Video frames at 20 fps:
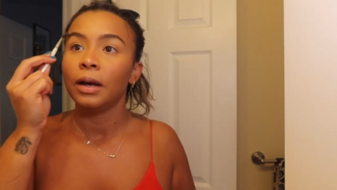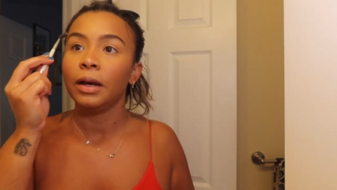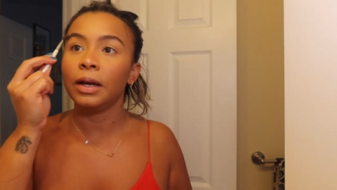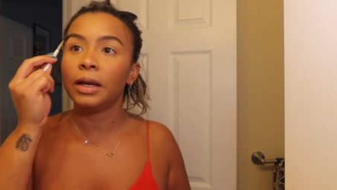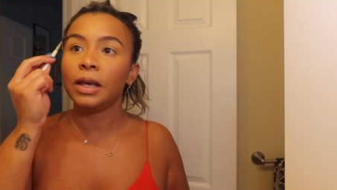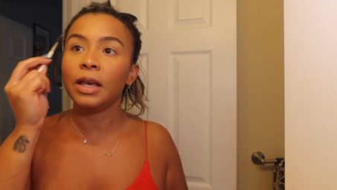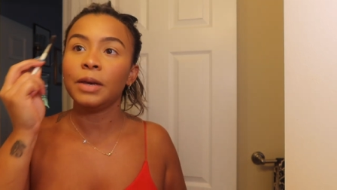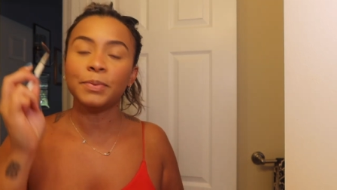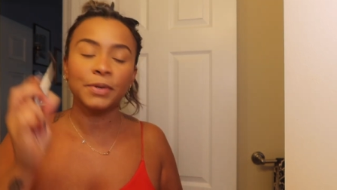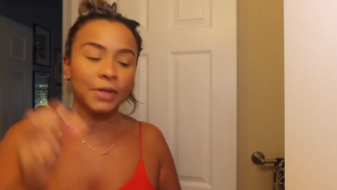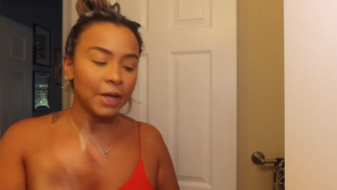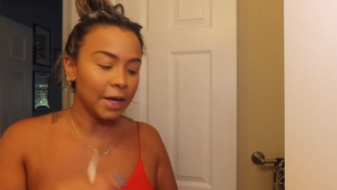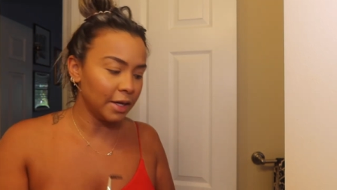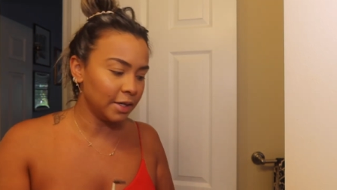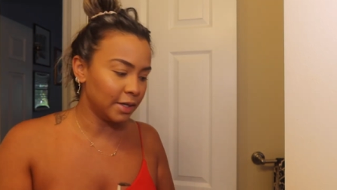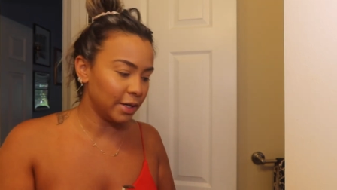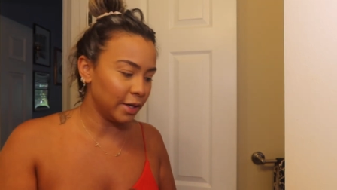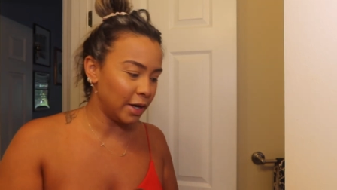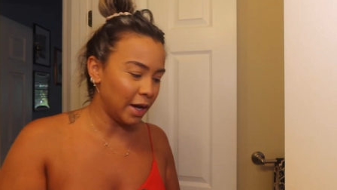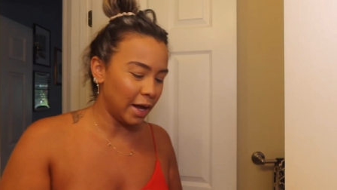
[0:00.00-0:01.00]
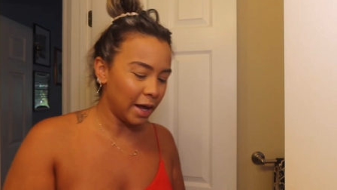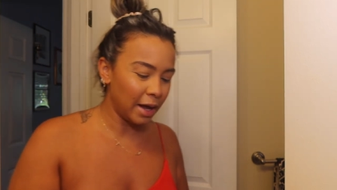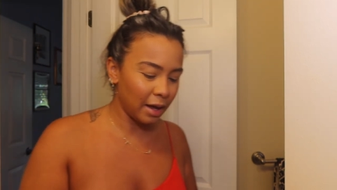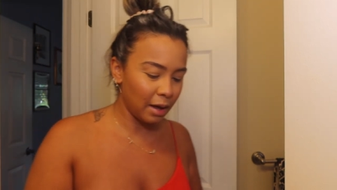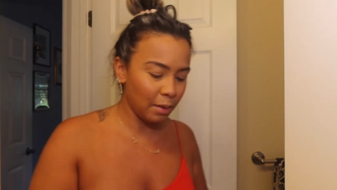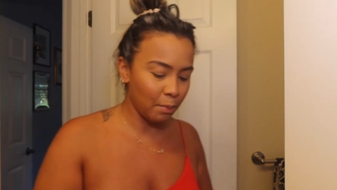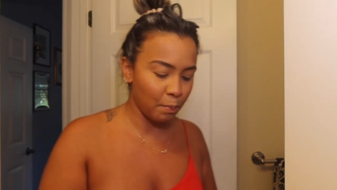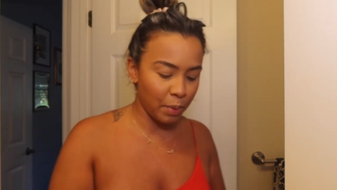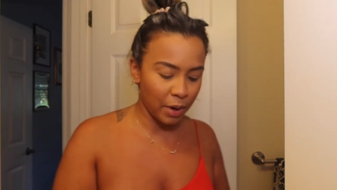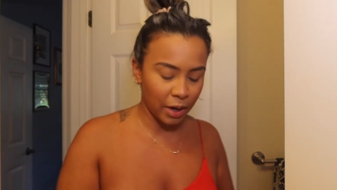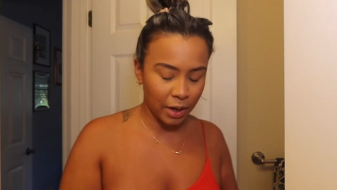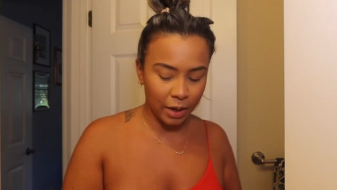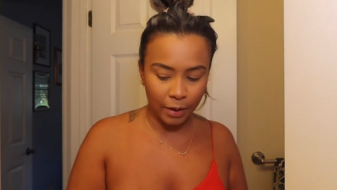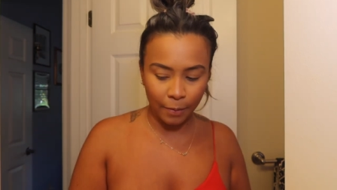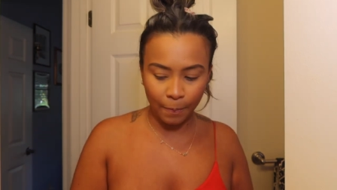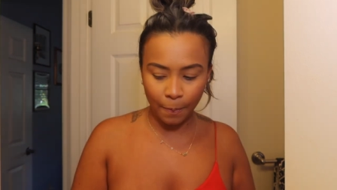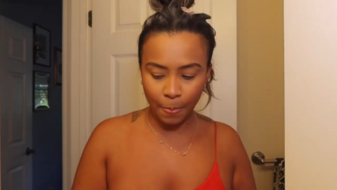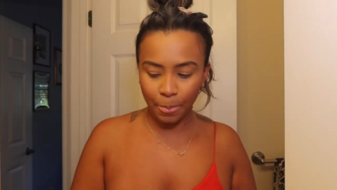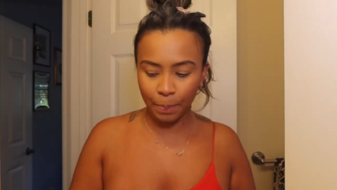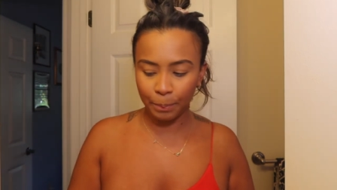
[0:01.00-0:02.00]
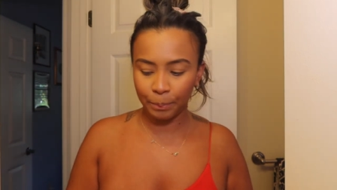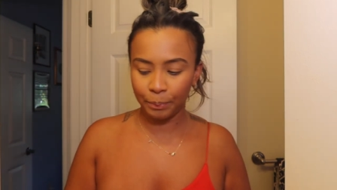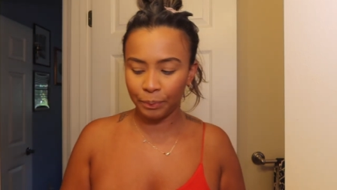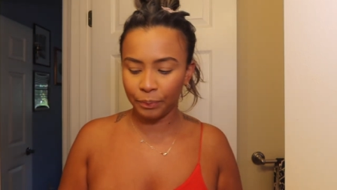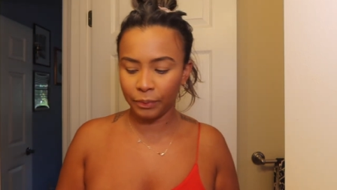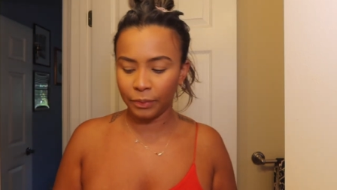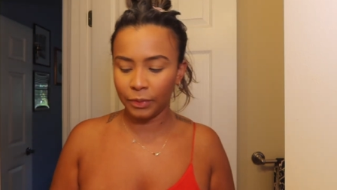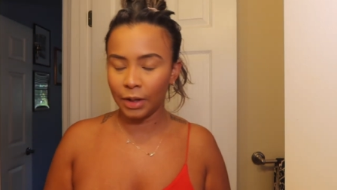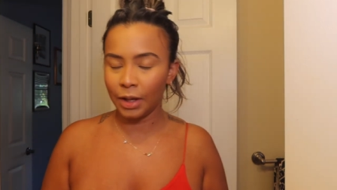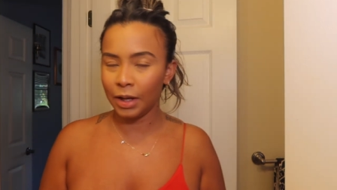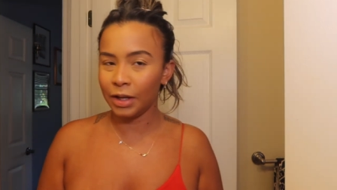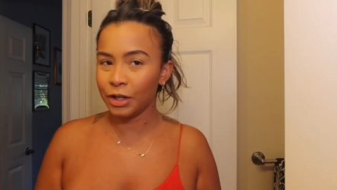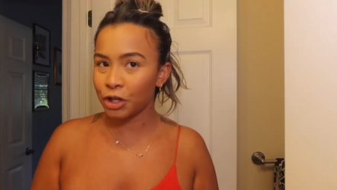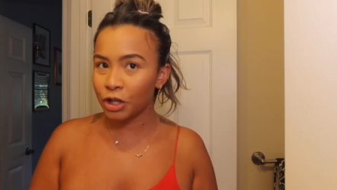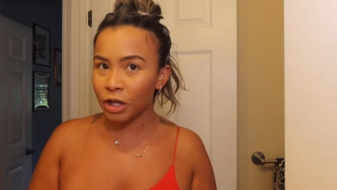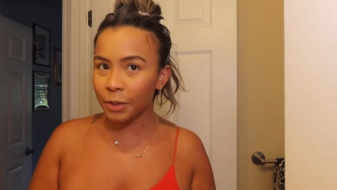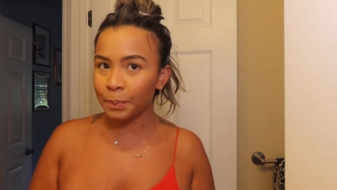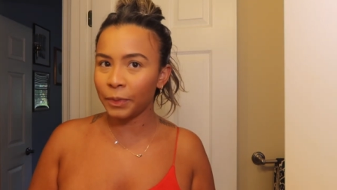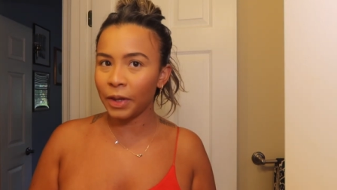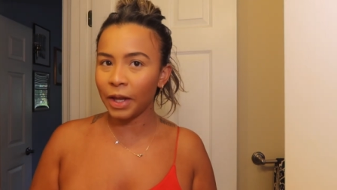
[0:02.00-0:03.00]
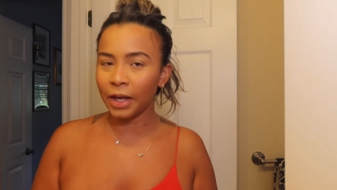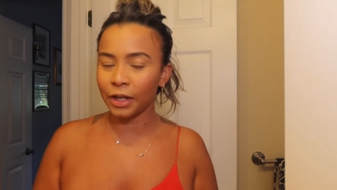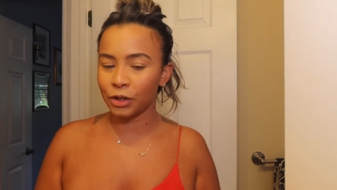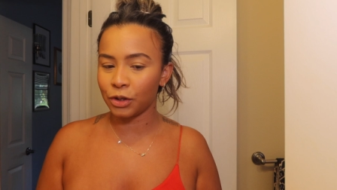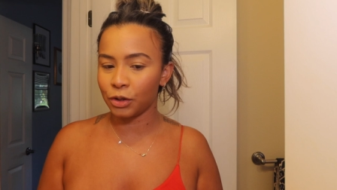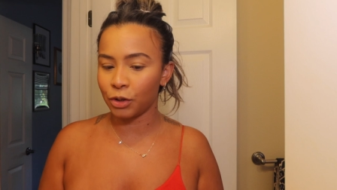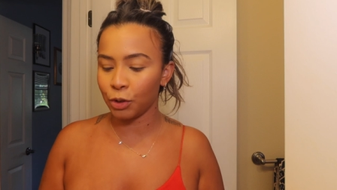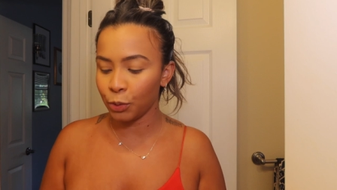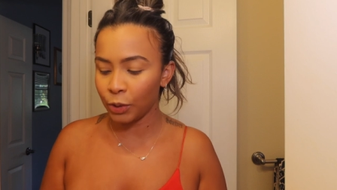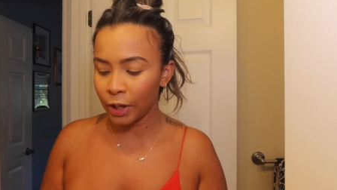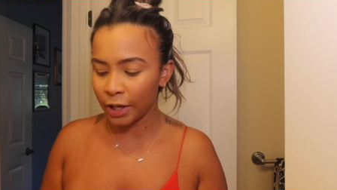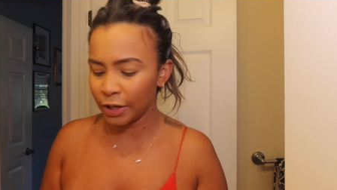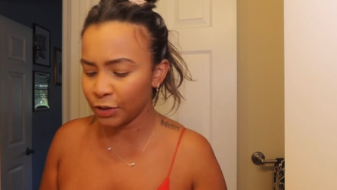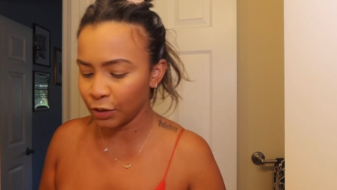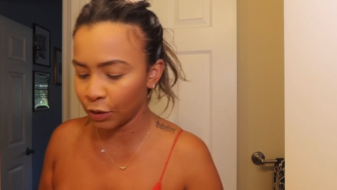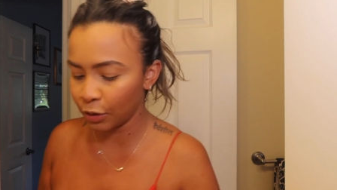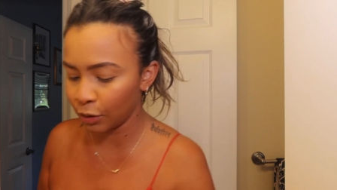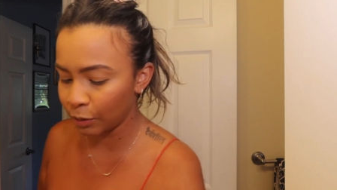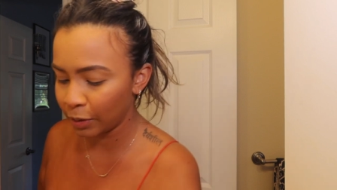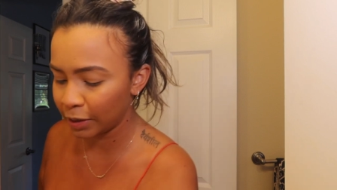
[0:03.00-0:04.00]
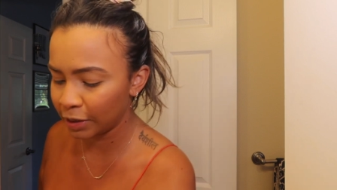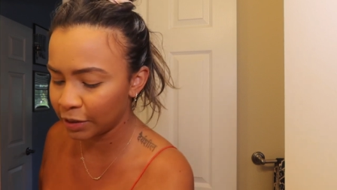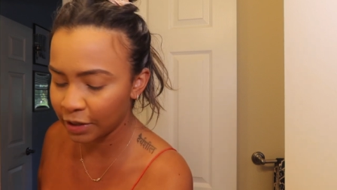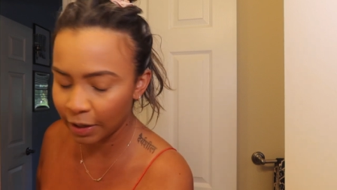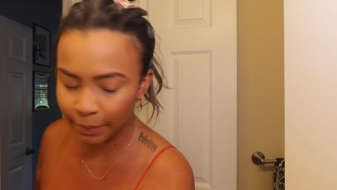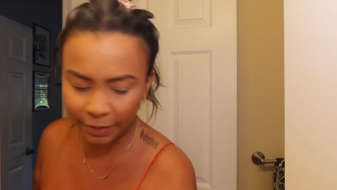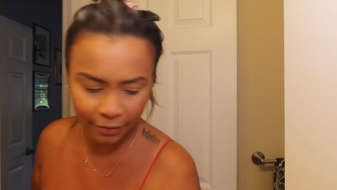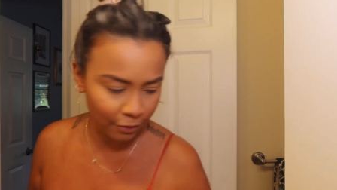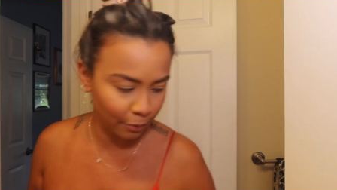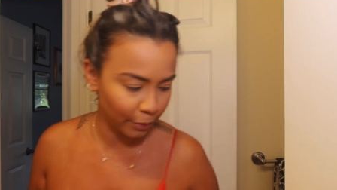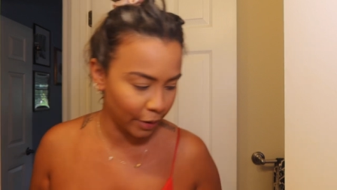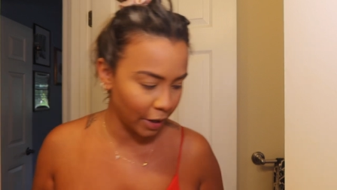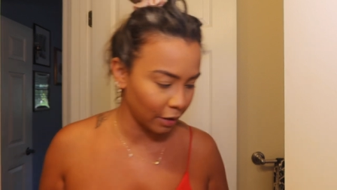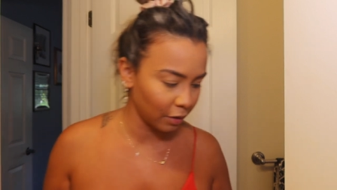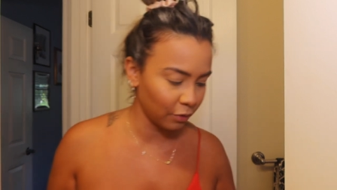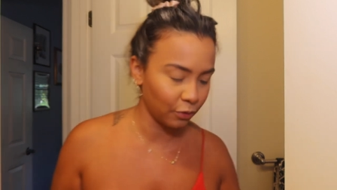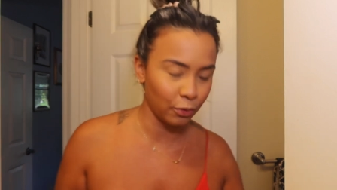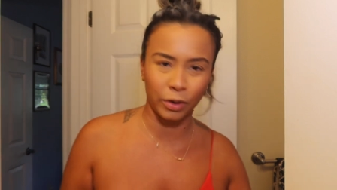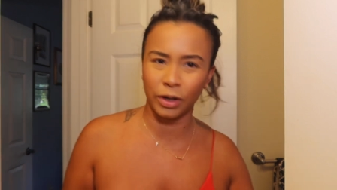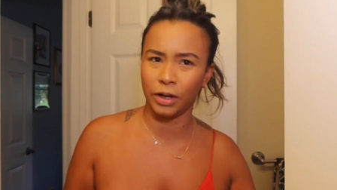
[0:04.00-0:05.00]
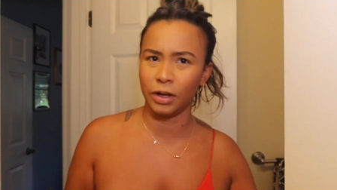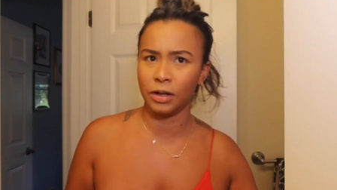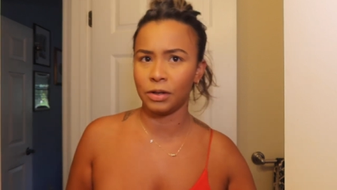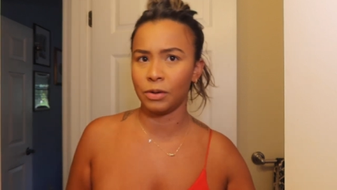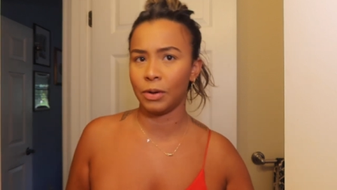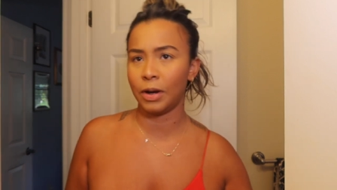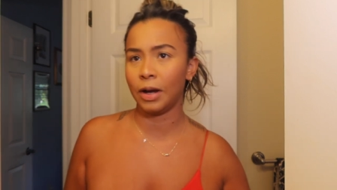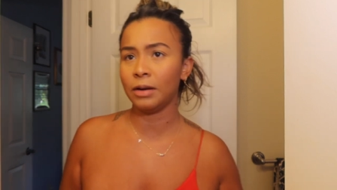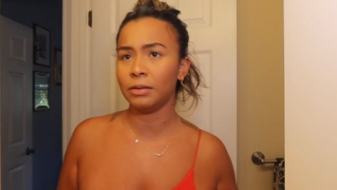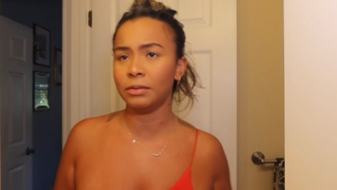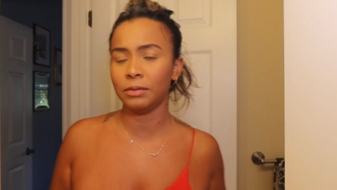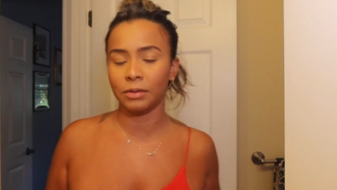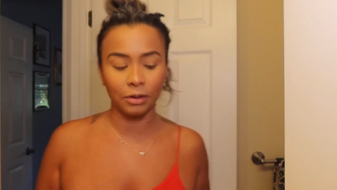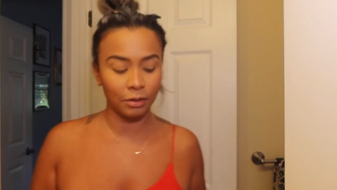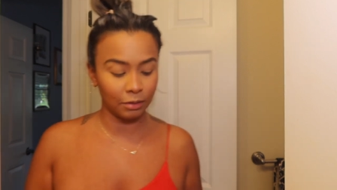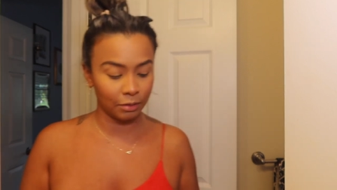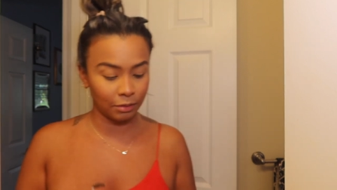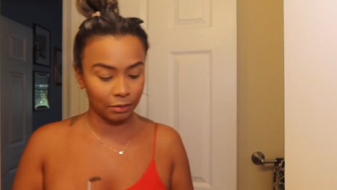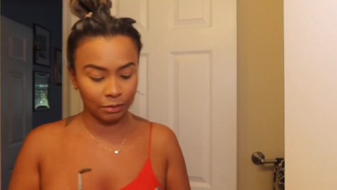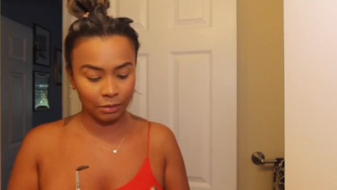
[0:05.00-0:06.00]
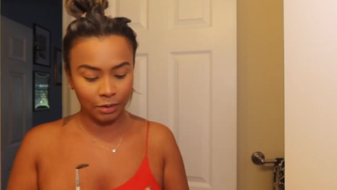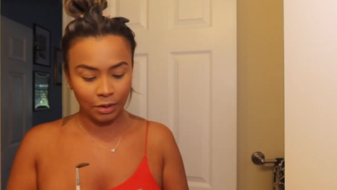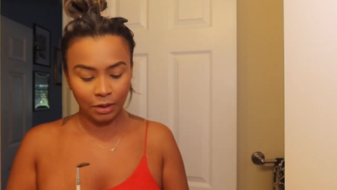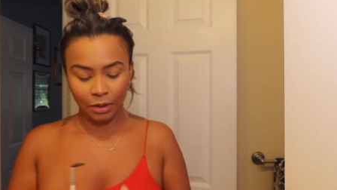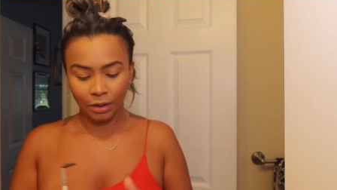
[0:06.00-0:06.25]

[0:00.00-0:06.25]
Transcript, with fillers: It keeps saying today, but it shipped like two days ago and it's coming from California. So I don't know.